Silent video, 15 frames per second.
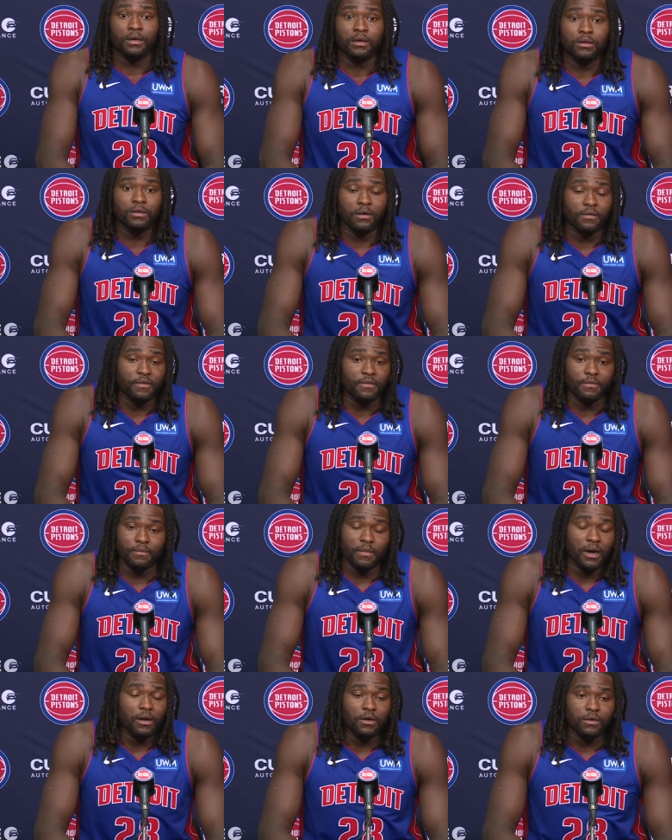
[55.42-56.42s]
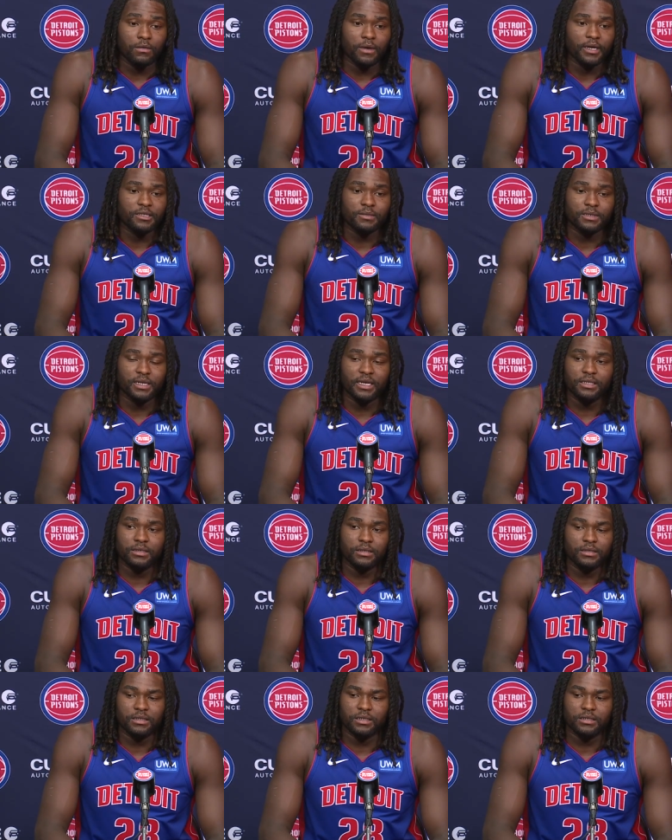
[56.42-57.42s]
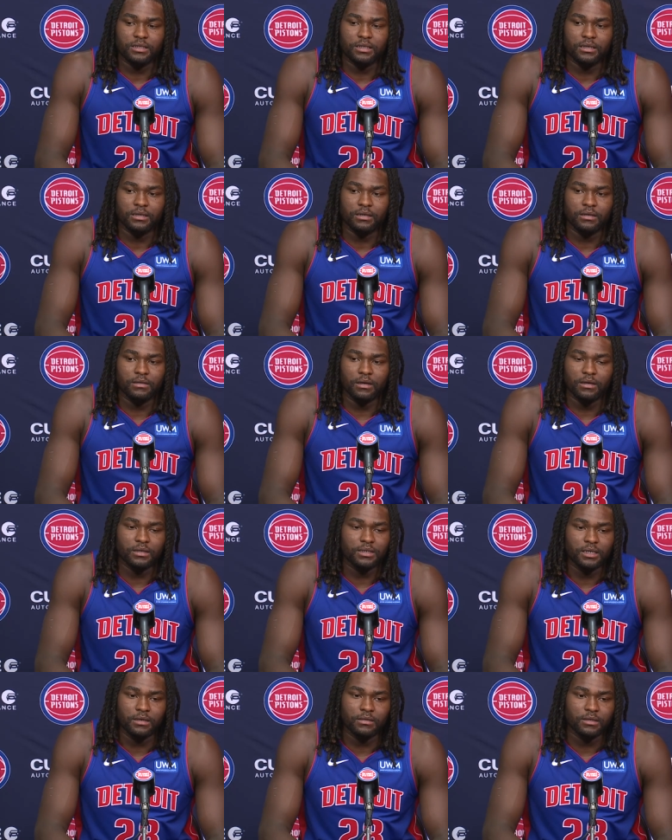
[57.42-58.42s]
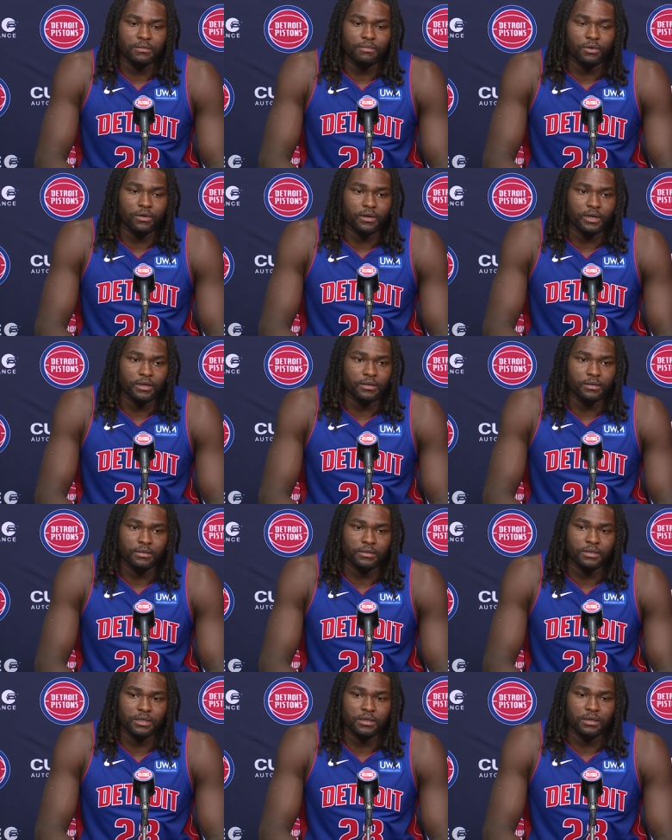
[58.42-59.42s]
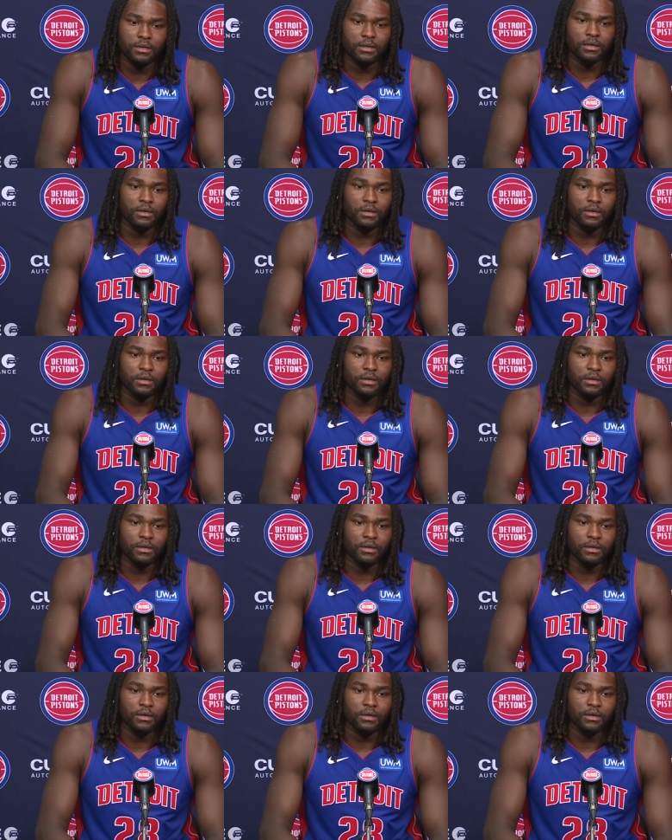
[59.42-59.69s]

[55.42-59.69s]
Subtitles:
you know, my own expectation is just to, you know, continue to pour into